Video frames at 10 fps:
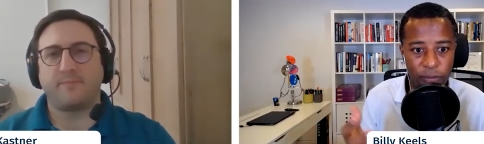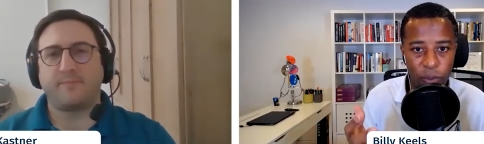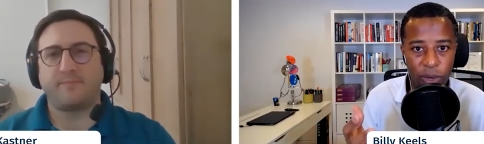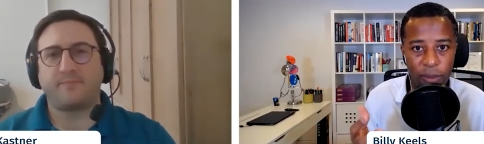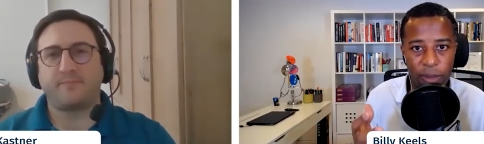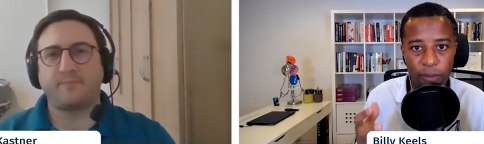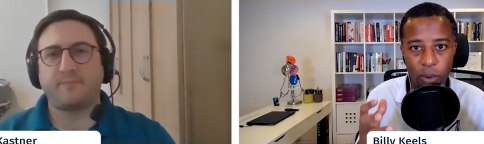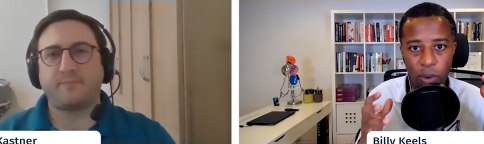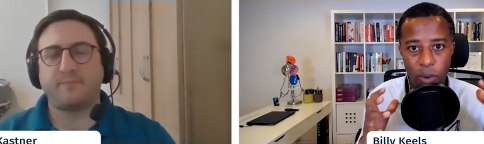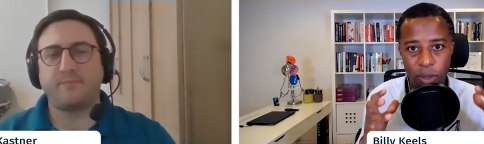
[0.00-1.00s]
Speaker 1: of 20
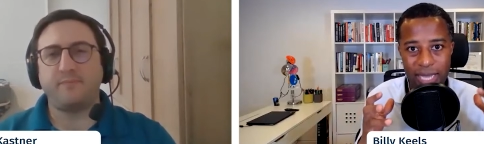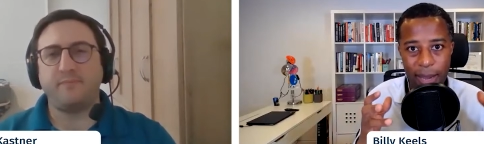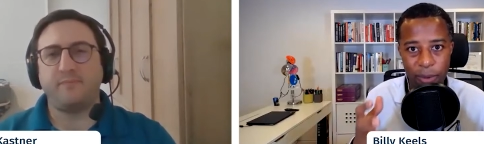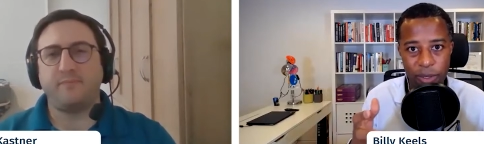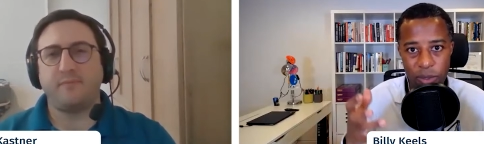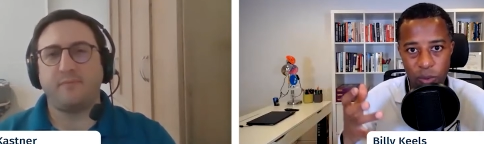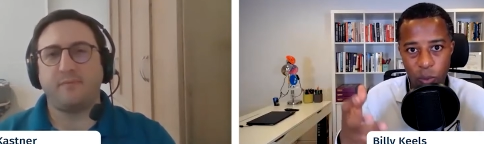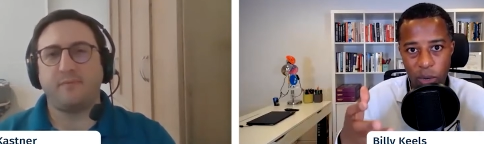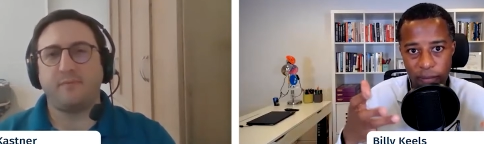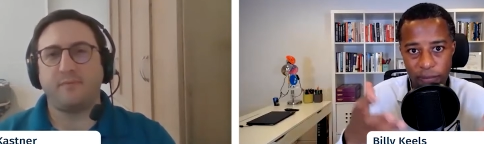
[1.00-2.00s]
people, or was that
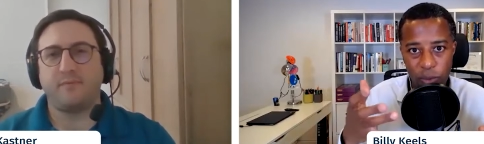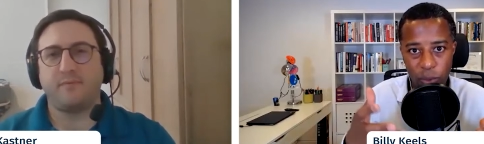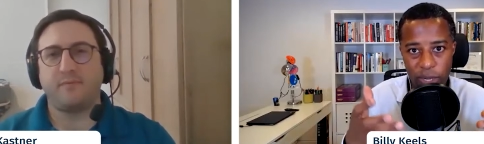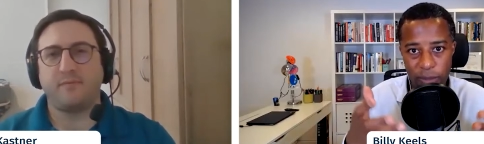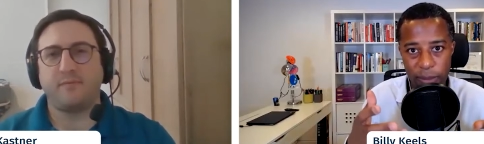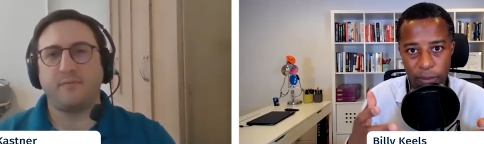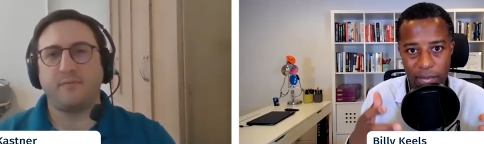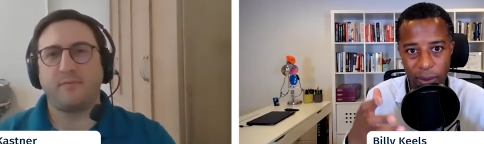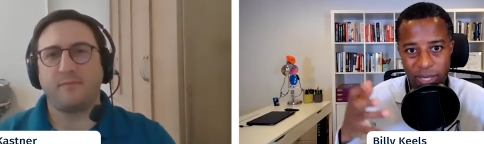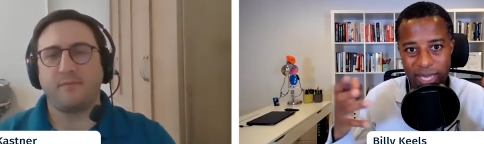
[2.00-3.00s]
person one of the 20 people
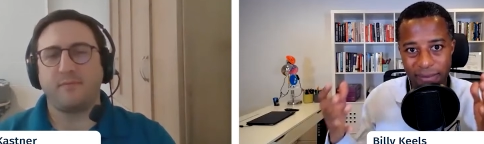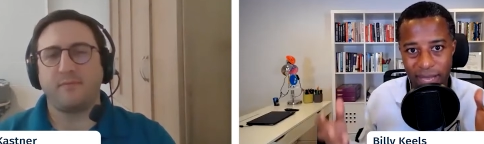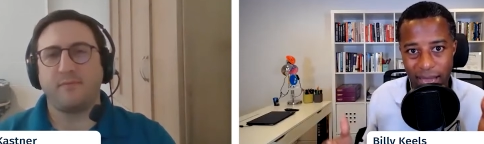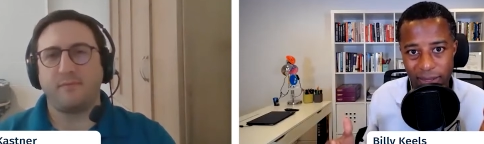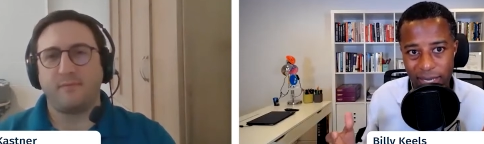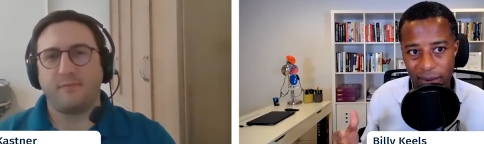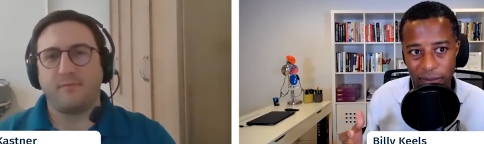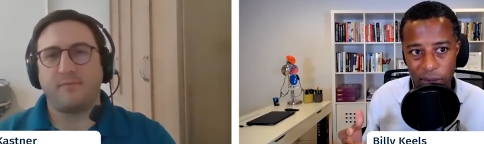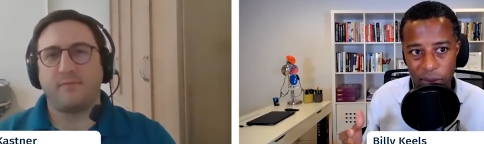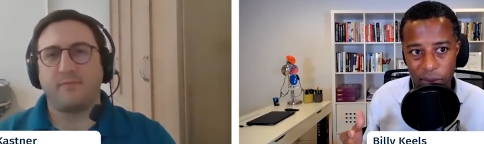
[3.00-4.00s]
that was living outside
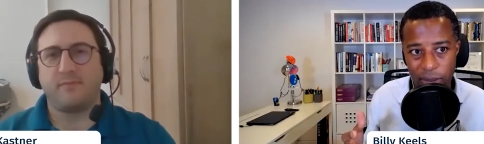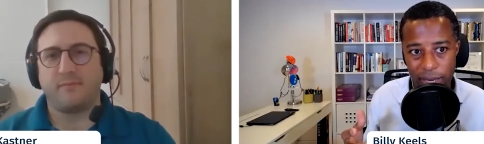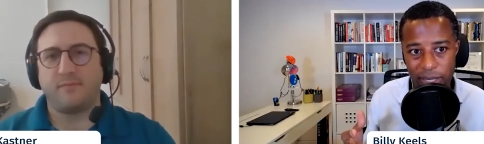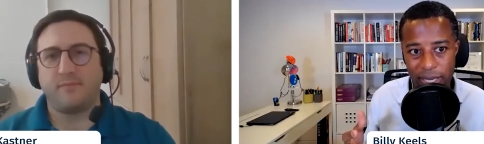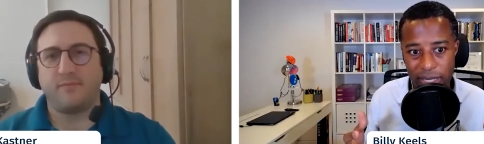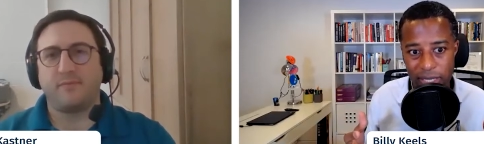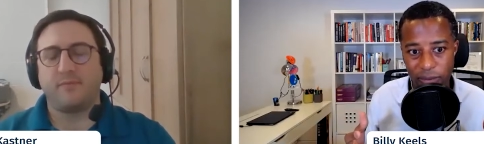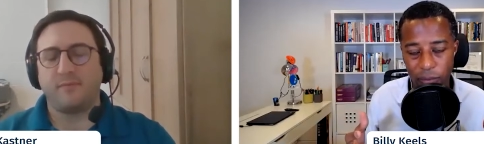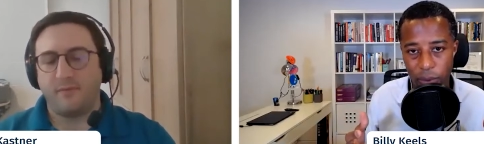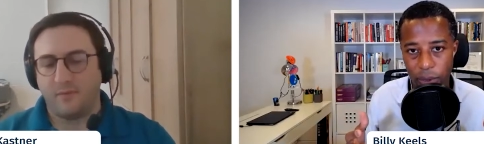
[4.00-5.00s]
of the United States
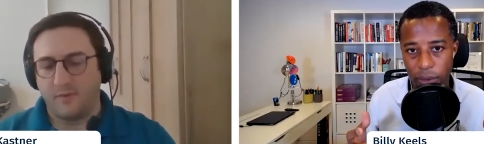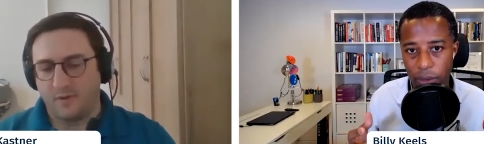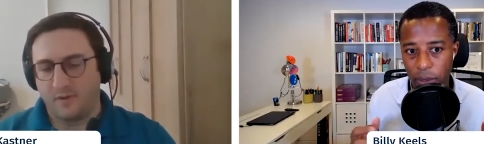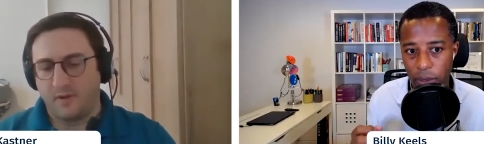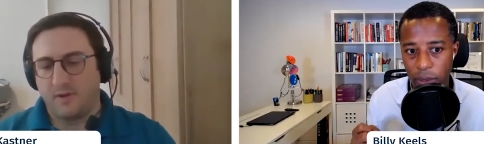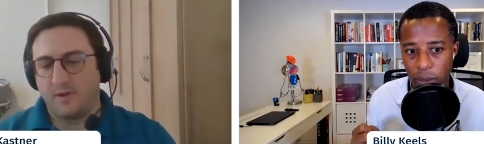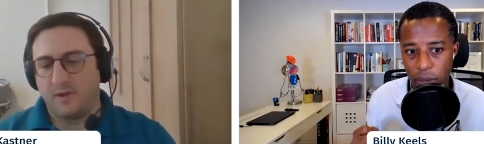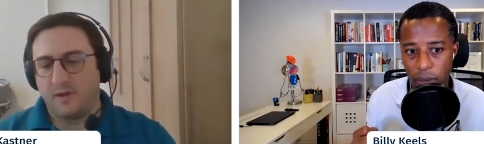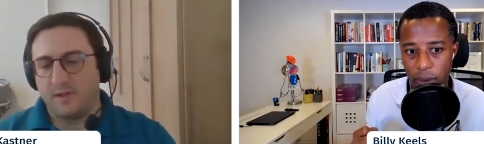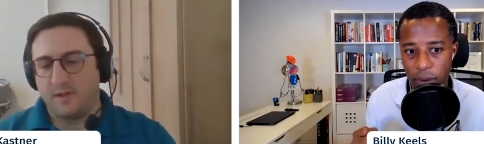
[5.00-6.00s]
as a foreigner?
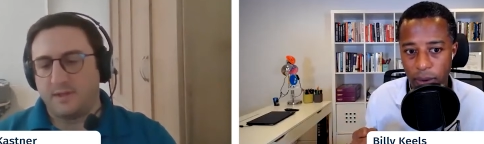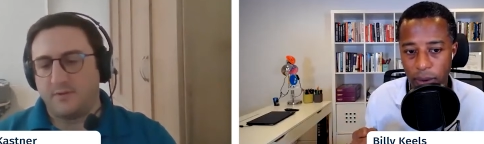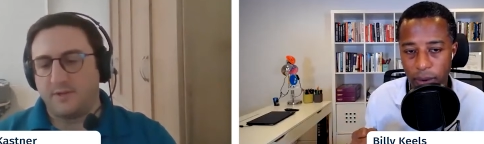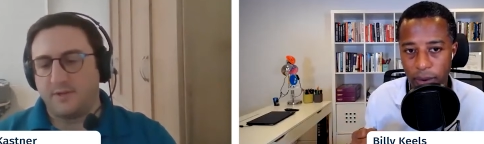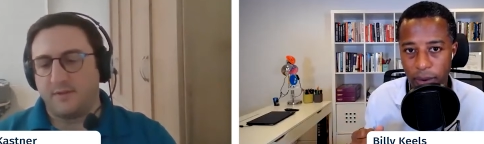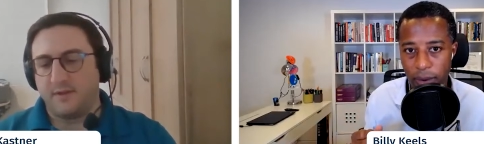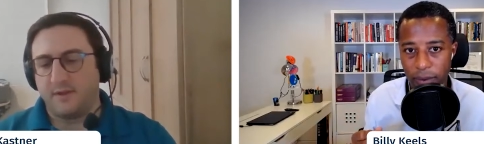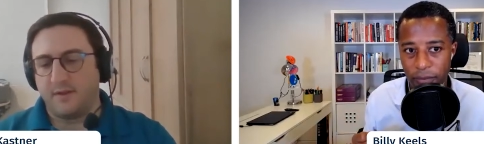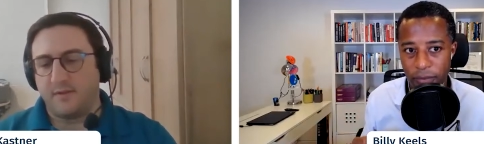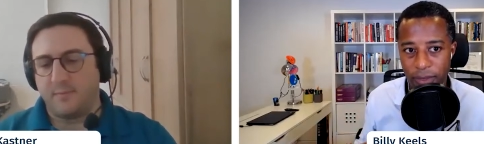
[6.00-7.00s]
Speaker 2: It's interesting.
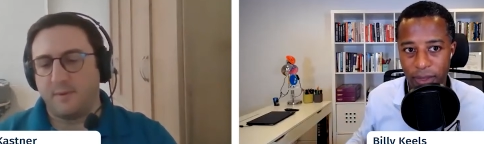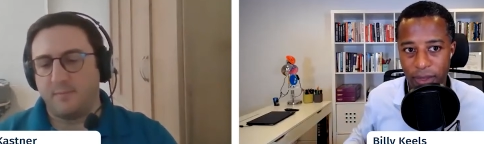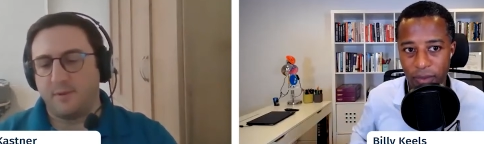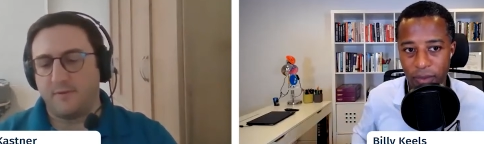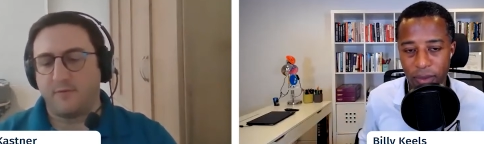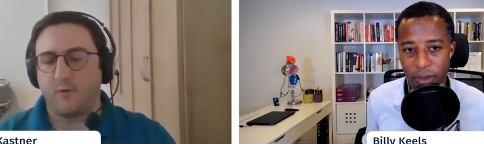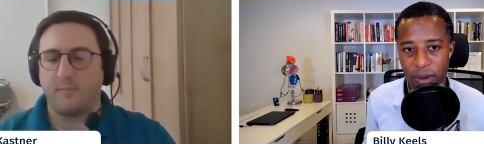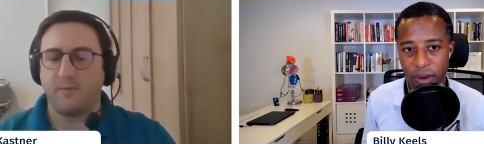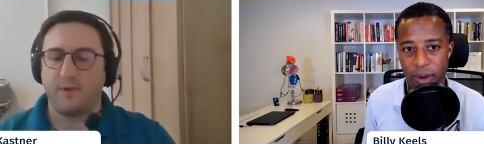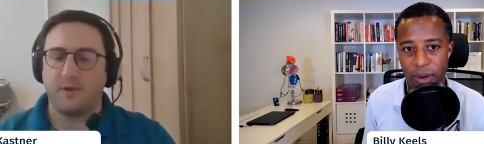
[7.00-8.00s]
The the people that
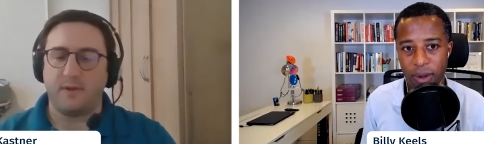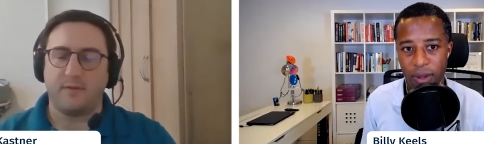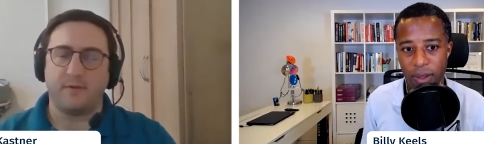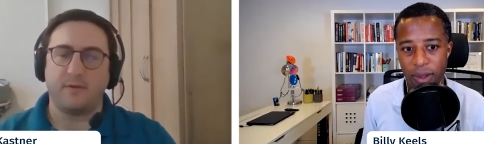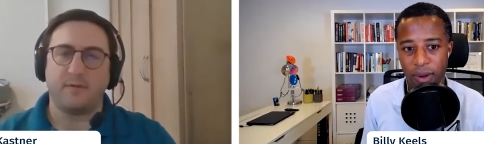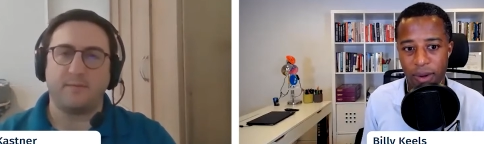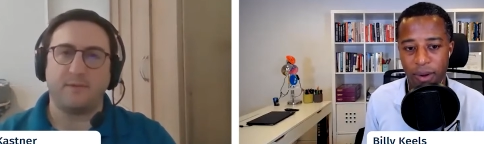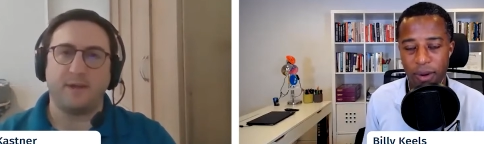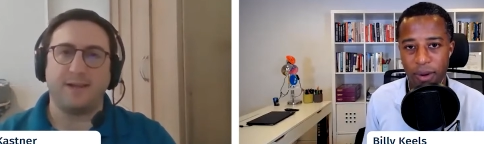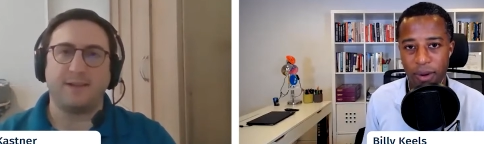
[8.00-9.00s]
formed the the
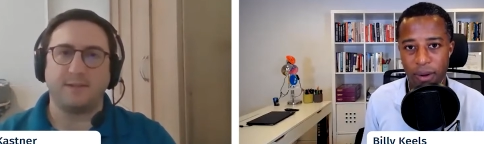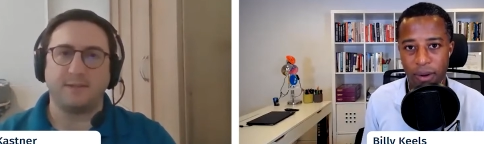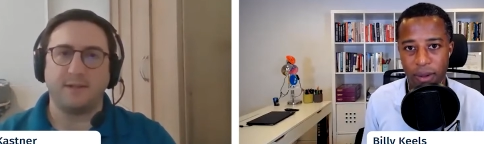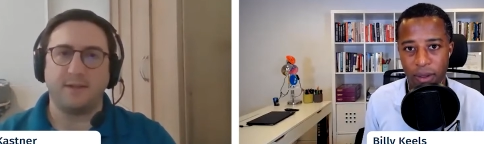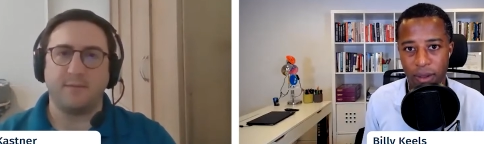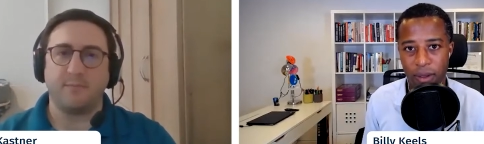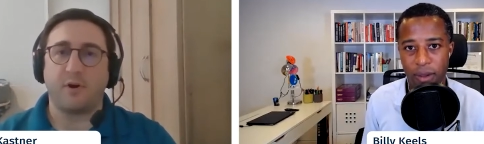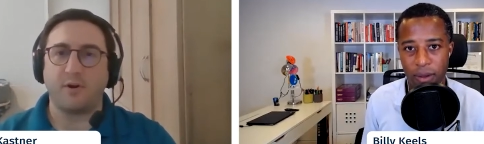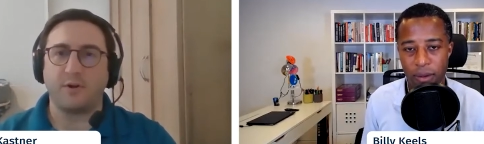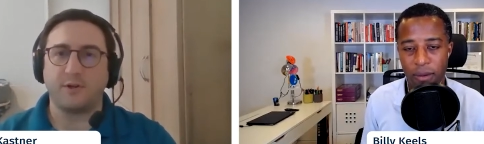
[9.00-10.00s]
the LLC, the
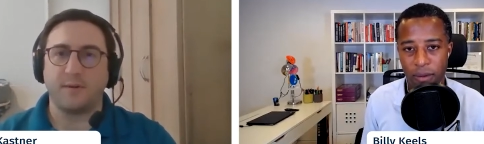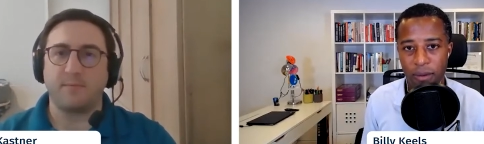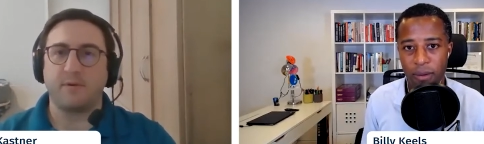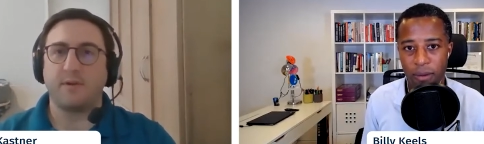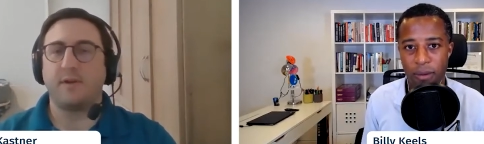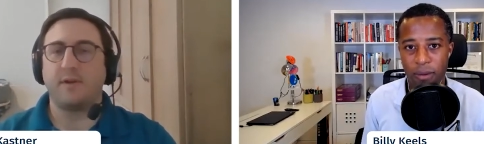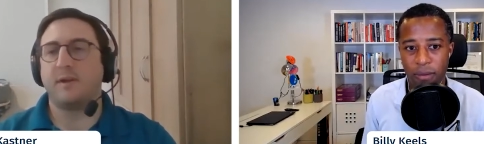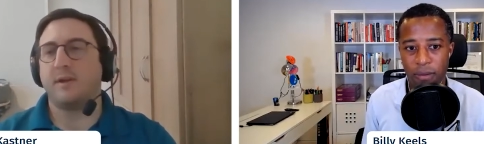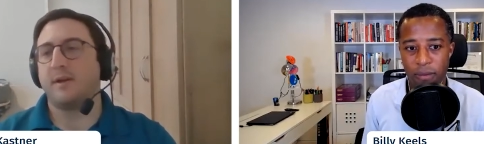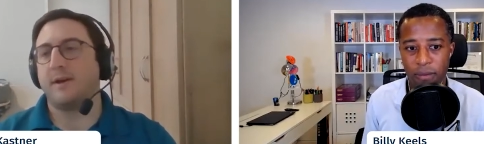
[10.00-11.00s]
partnership,
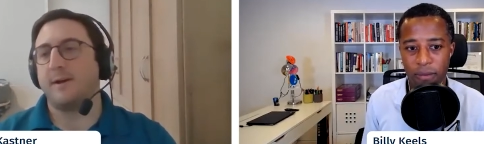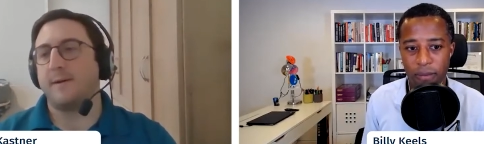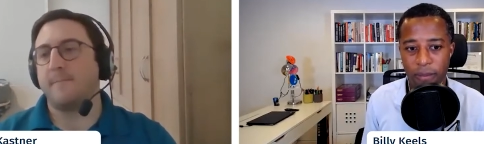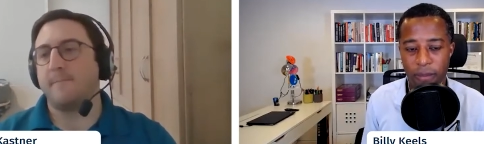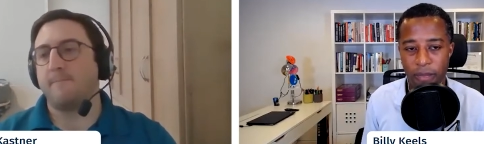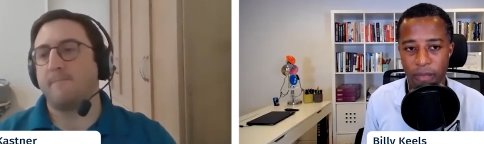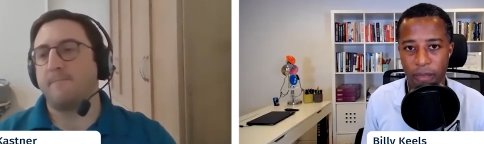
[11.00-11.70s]
um,